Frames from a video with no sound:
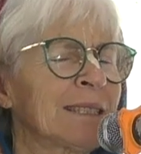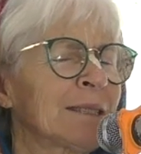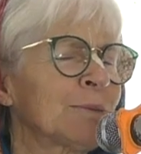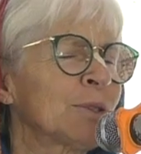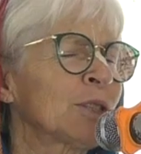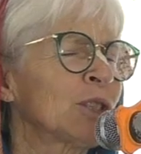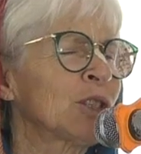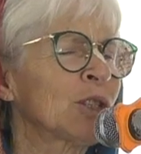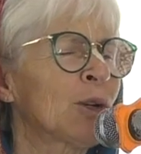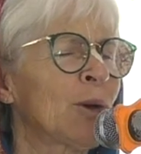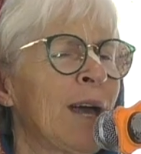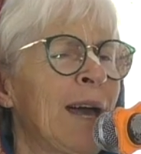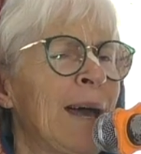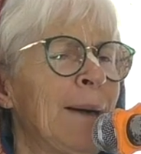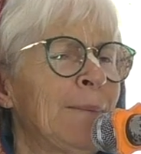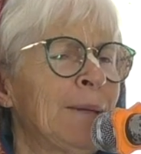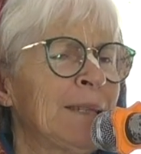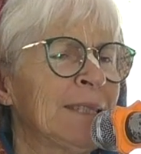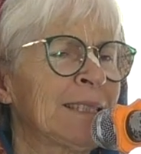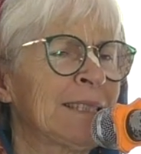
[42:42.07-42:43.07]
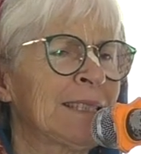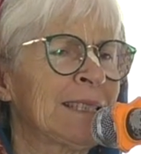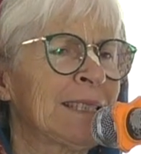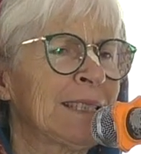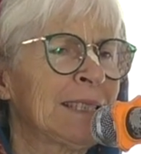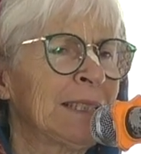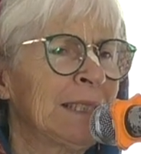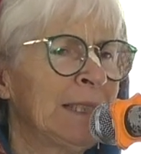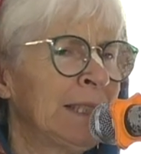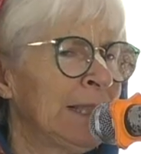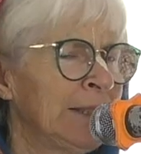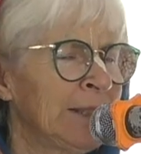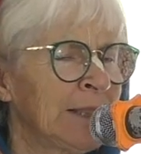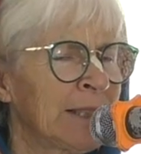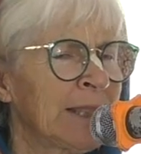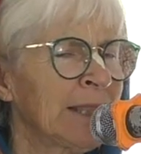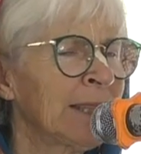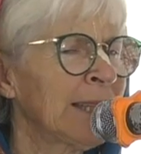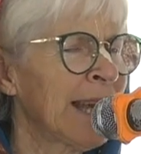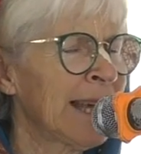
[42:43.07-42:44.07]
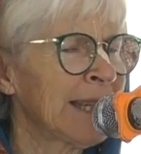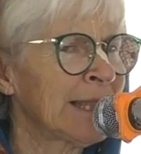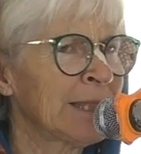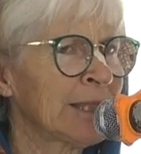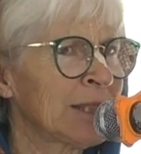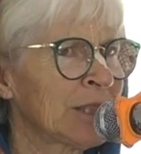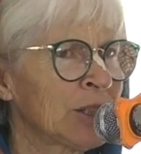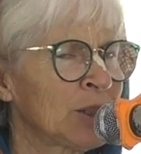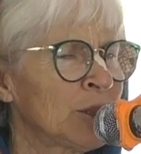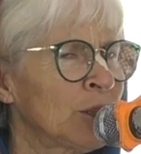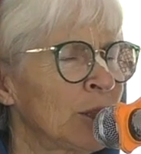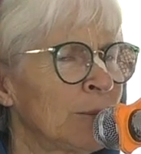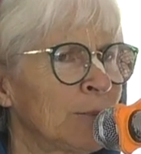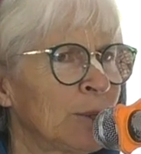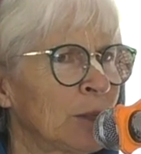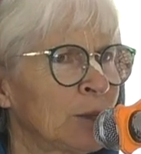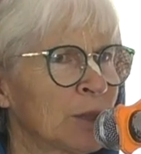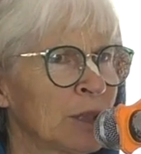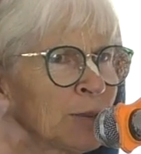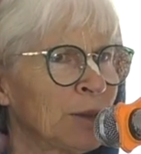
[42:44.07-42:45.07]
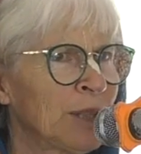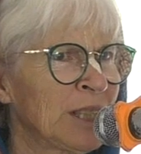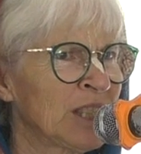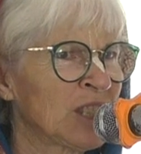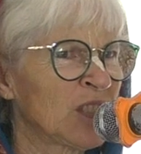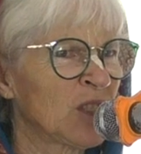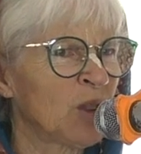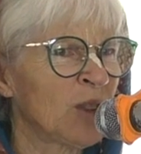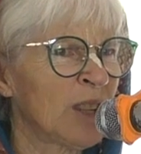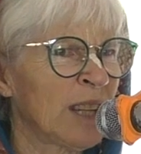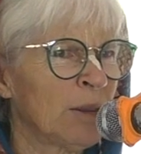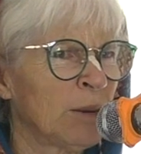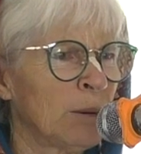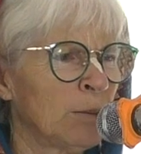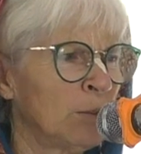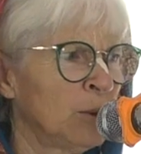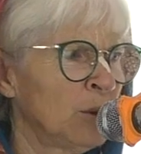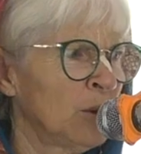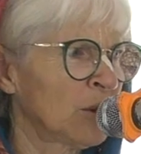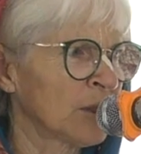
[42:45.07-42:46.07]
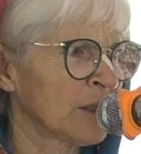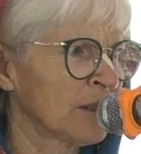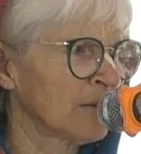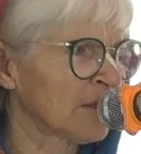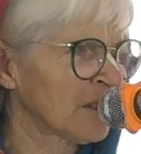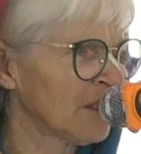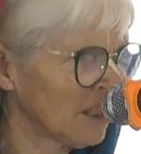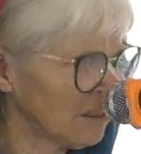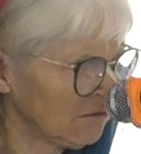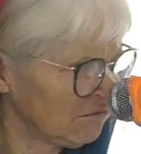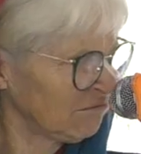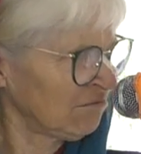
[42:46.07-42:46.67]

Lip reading: He was so happy to see the king hadn't disturbed, because when he saw there were books, he was like,